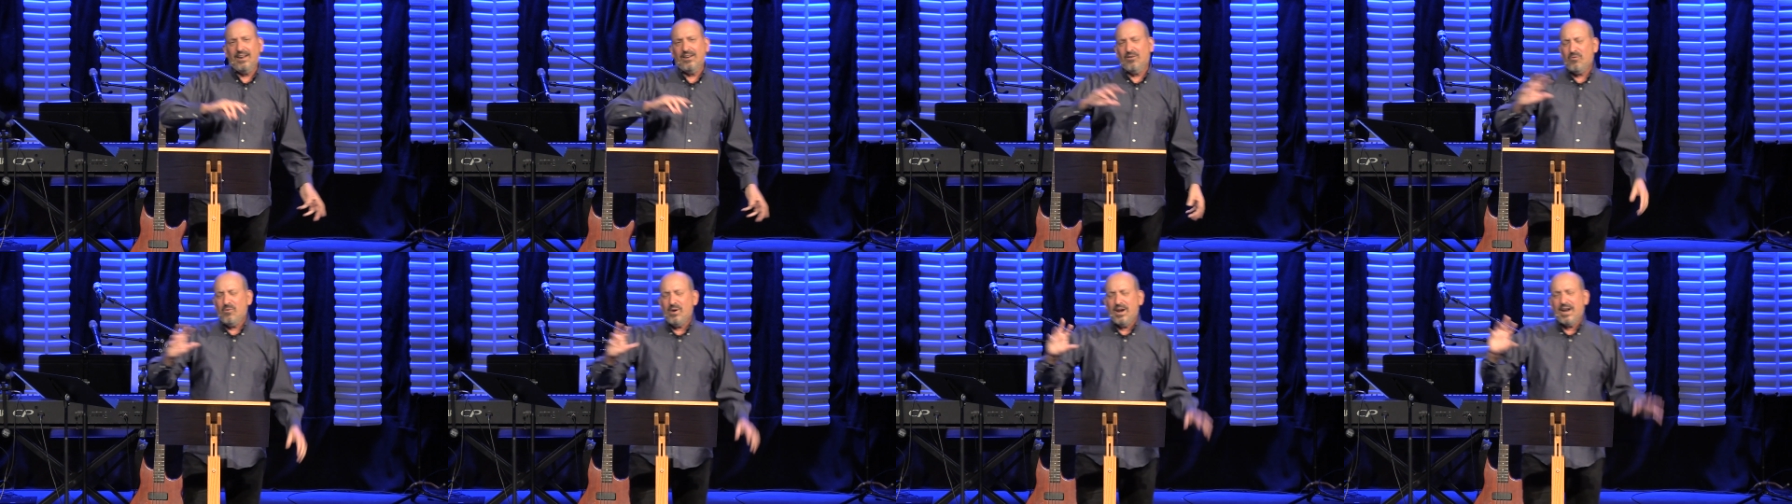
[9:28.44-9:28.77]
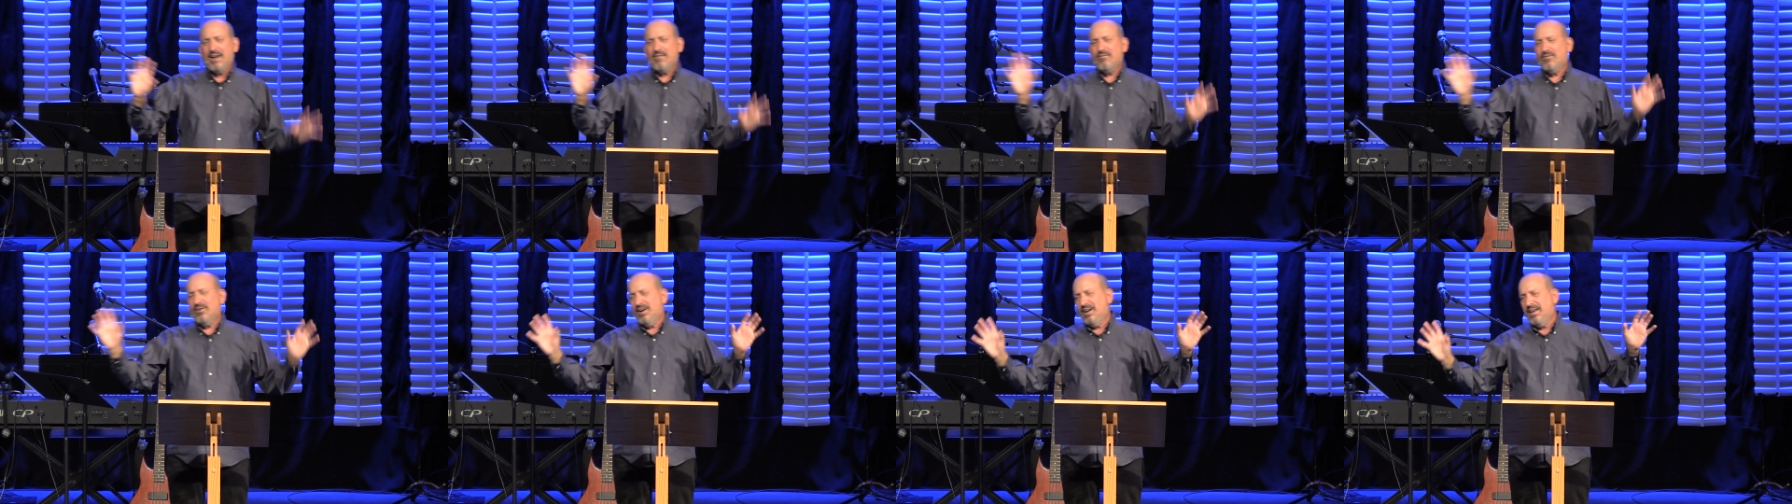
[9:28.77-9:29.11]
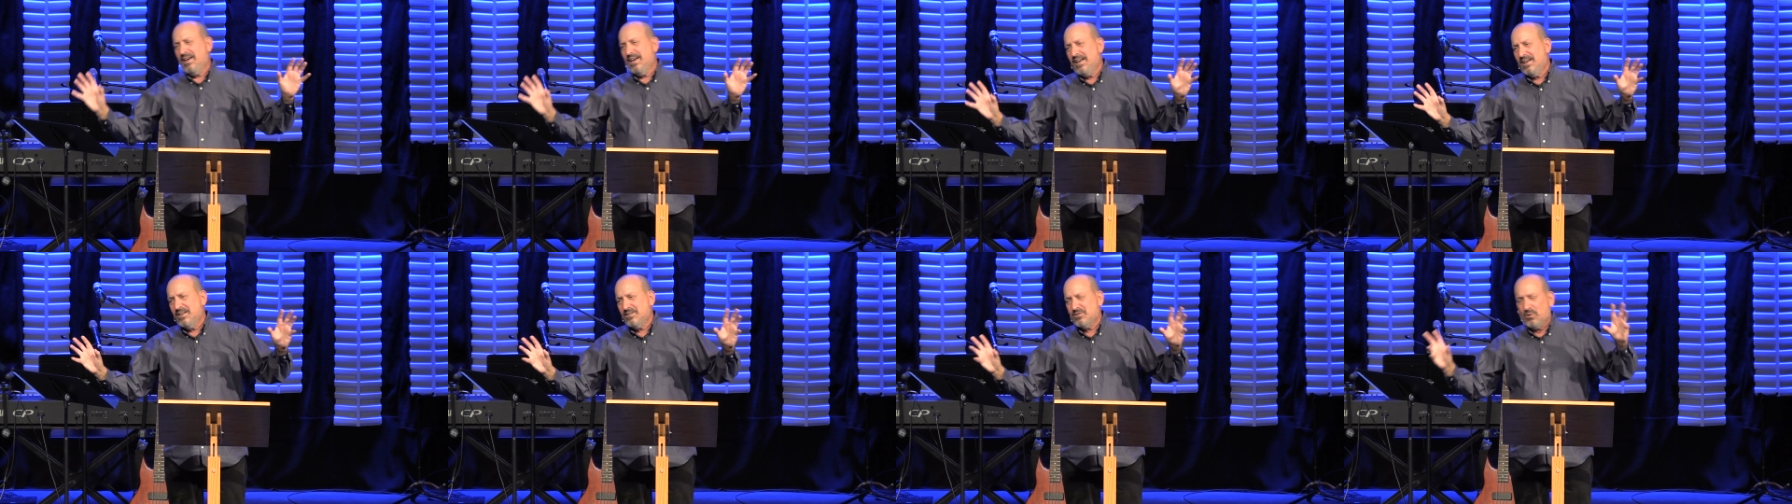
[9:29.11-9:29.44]
or whatever it
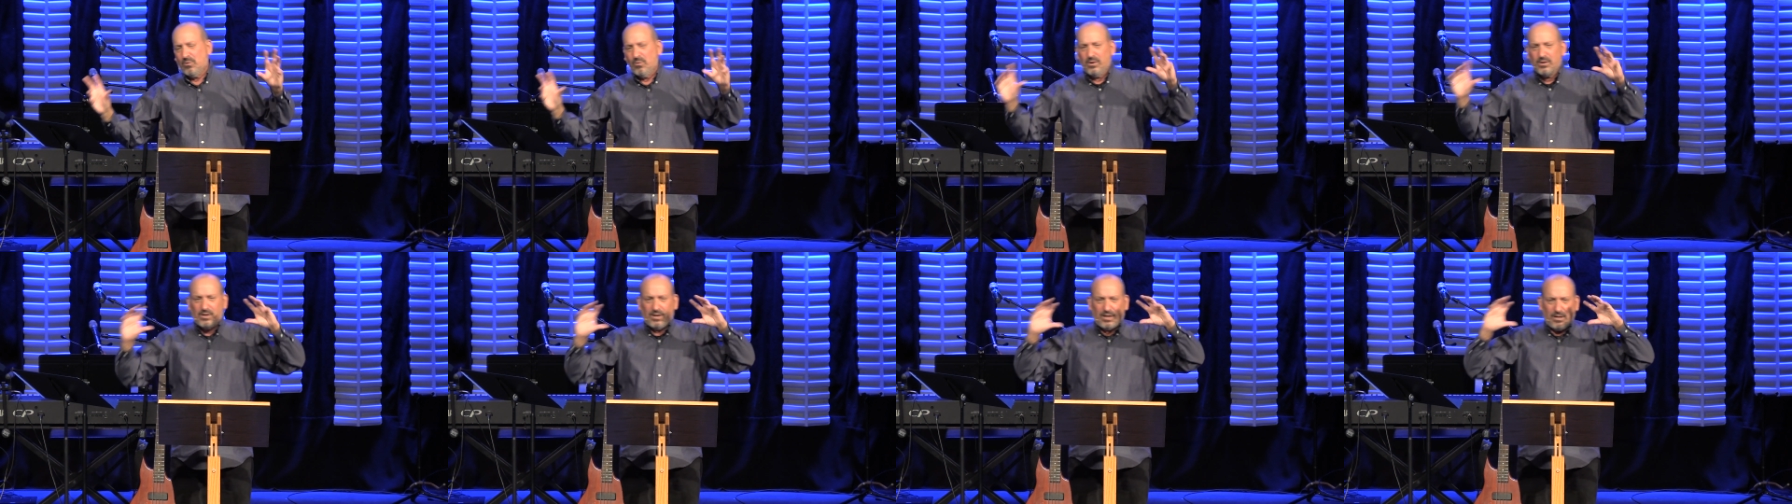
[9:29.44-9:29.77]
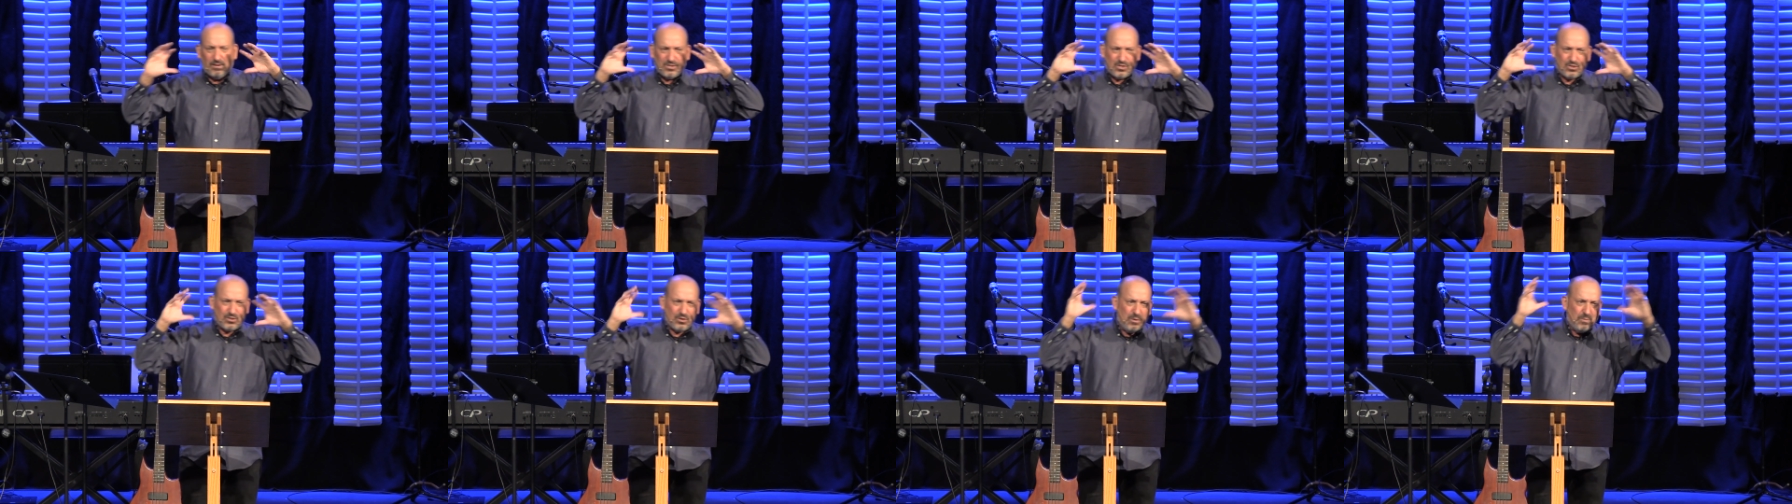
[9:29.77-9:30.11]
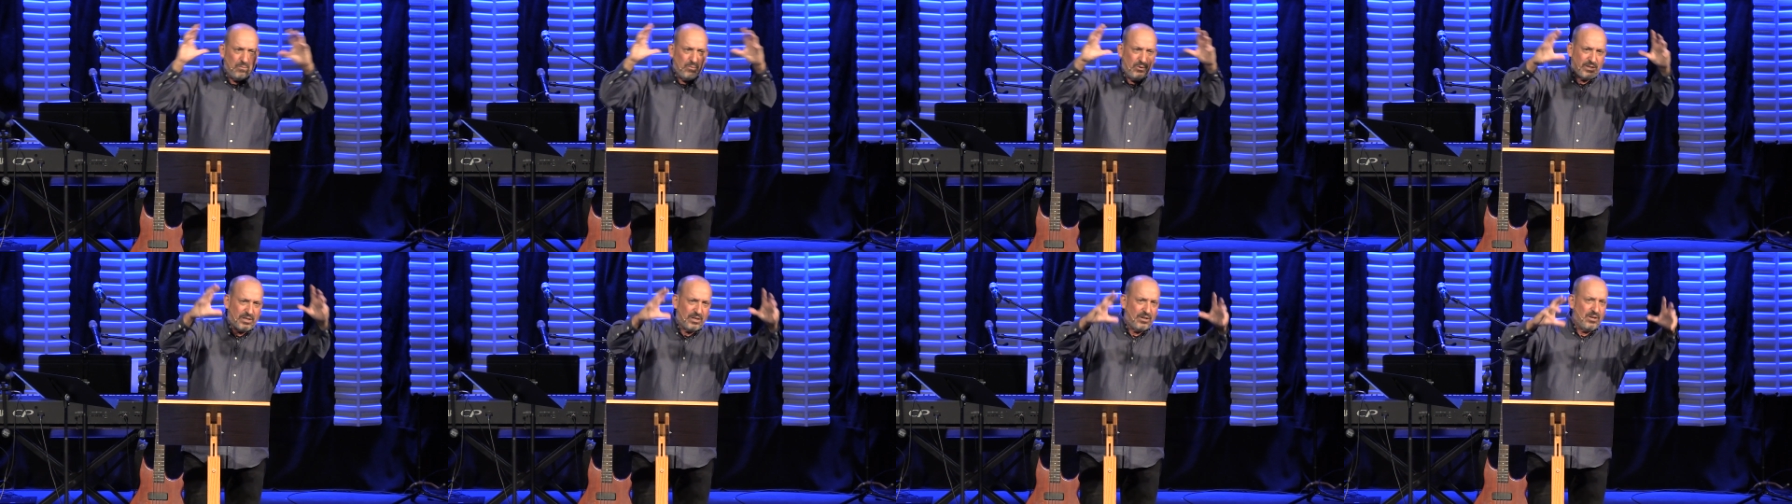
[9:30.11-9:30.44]
is or we're consumed
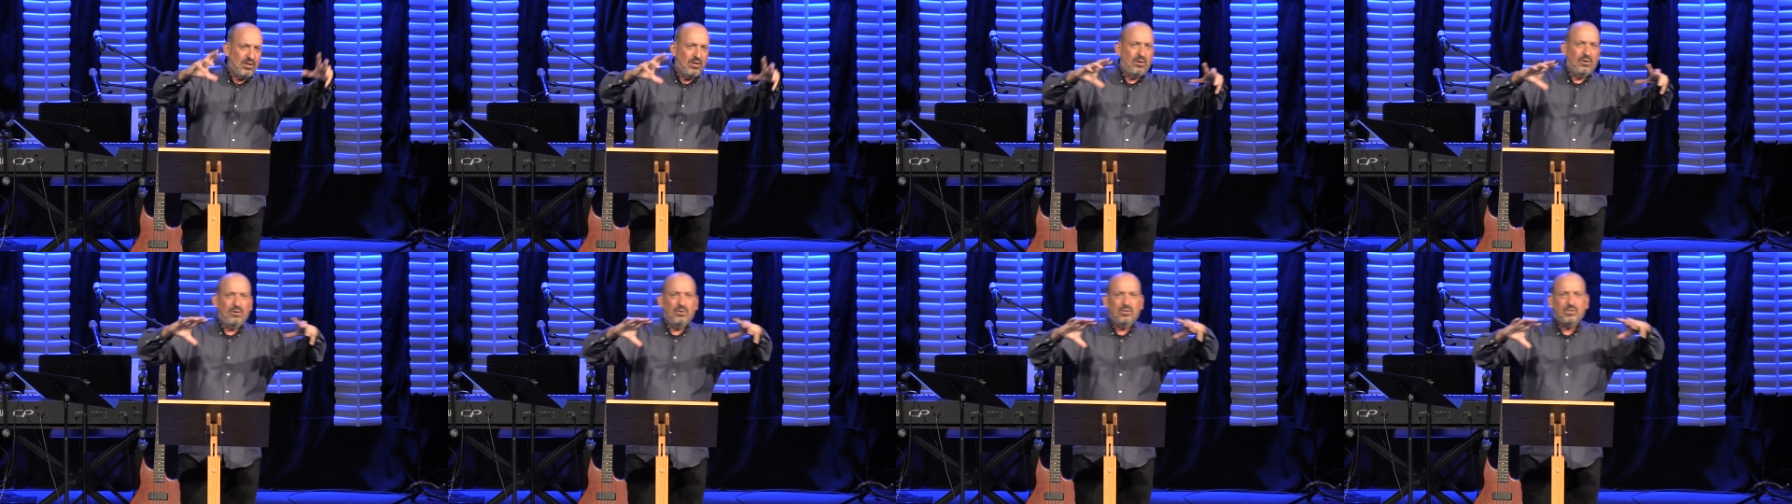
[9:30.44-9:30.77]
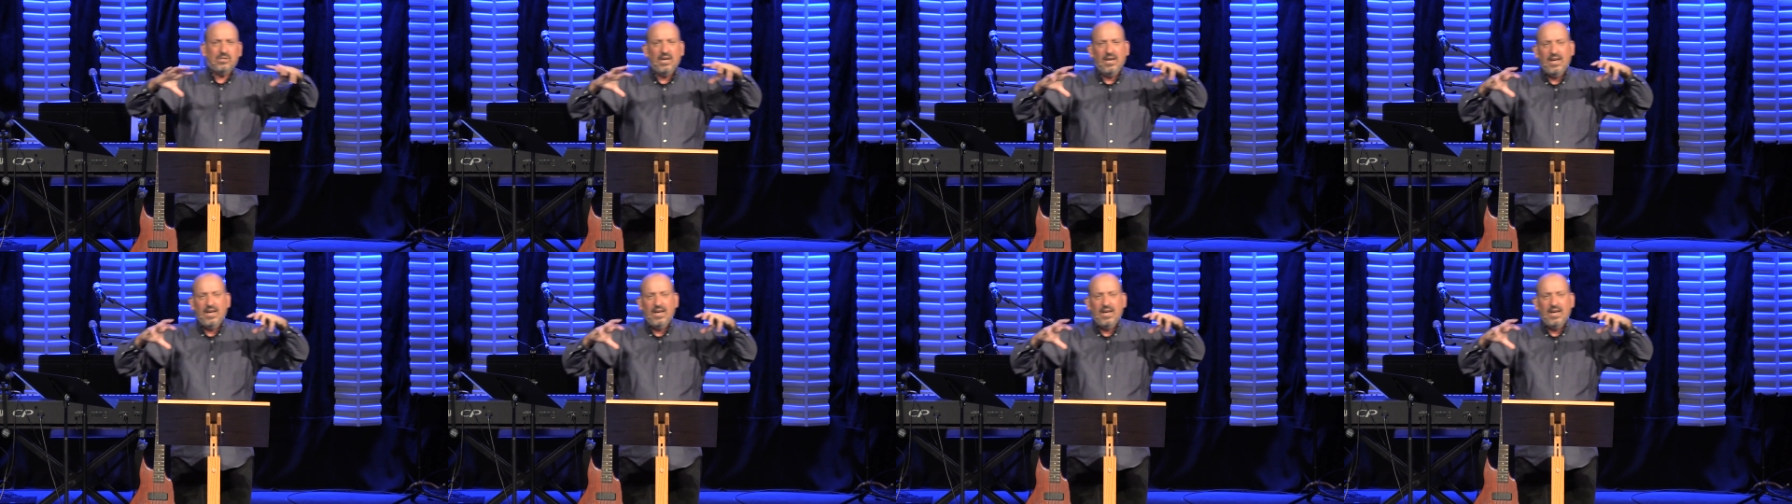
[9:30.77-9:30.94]
with the news